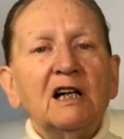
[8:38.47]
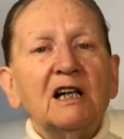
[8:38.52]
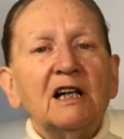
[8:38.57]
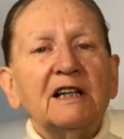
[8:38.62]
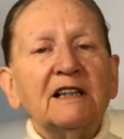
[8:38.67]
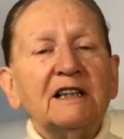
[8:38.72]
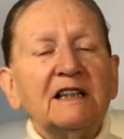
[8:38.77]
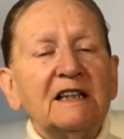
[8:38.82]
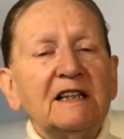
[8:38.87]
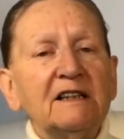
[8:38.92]

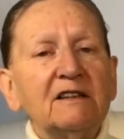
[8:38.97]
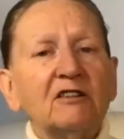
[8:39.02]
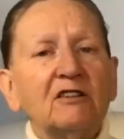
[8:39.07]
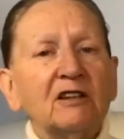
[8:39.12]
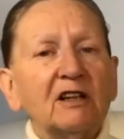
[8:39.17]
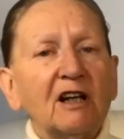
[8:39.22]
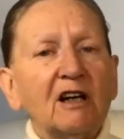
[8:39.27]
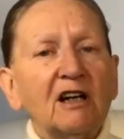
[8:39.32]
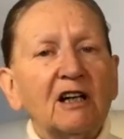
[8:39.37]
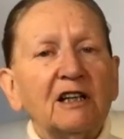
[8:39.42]
an
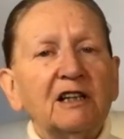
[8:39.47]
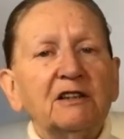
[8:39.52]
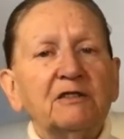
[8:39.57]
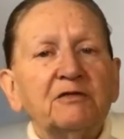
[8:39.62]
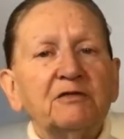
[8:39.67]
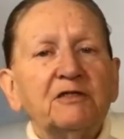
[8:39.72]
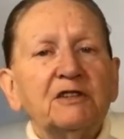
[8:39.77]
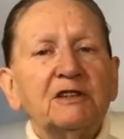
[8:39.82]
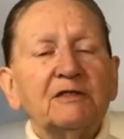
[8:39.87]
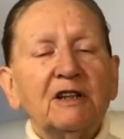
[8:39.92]
inner
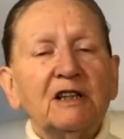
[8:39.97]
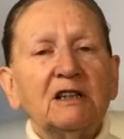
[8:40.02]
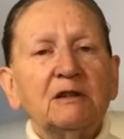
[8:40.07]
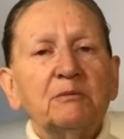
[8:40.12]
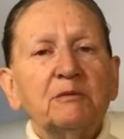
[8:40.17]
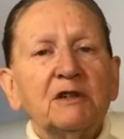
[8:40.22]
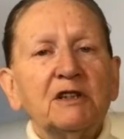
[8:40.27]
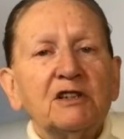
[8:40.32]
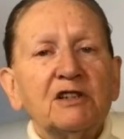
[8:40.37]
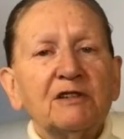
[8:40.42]
life,
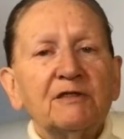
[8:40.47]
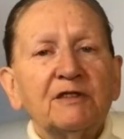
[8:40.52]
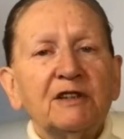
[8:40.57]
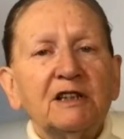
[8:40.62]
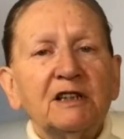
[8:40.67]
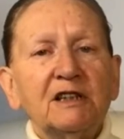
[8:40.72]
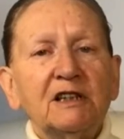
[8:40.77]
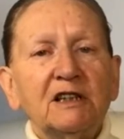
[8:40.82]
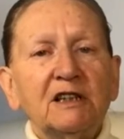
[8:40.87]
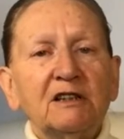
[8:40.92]
development of
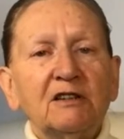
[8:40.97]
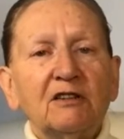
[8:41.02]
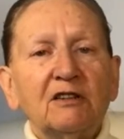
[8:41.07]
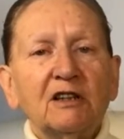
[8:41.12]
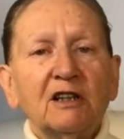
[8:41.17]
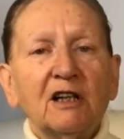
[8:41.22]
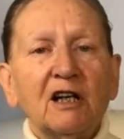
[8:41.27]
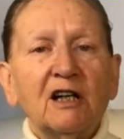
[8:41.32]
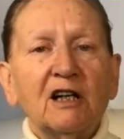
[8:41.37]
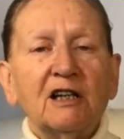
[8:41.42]
an
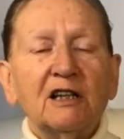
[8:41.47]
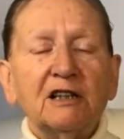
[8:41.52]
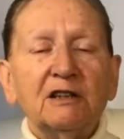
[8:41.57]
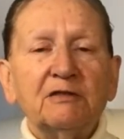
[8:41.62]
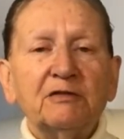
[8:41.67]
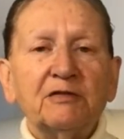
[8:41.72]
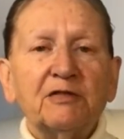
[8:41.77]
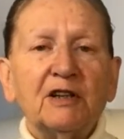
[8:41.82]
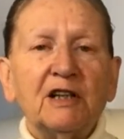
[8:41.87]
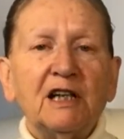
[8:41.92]
inner
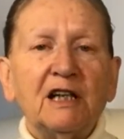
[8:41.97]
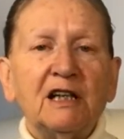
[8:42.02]
life,